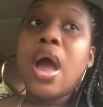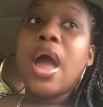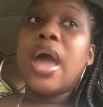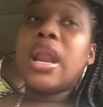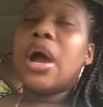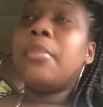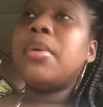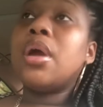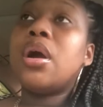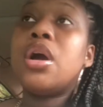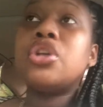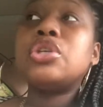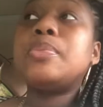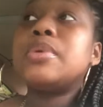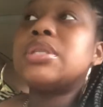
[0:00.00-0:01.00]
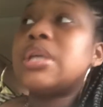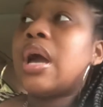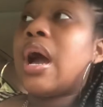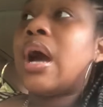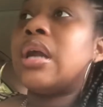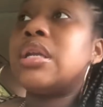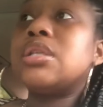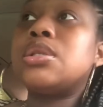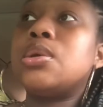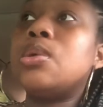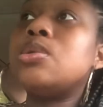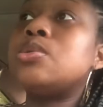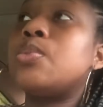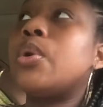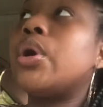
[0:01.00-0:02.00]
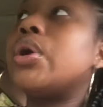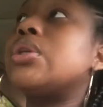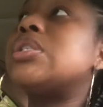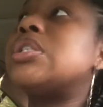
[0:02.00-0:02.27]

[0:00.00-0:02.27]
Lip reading: and I'll be 100% honest, those were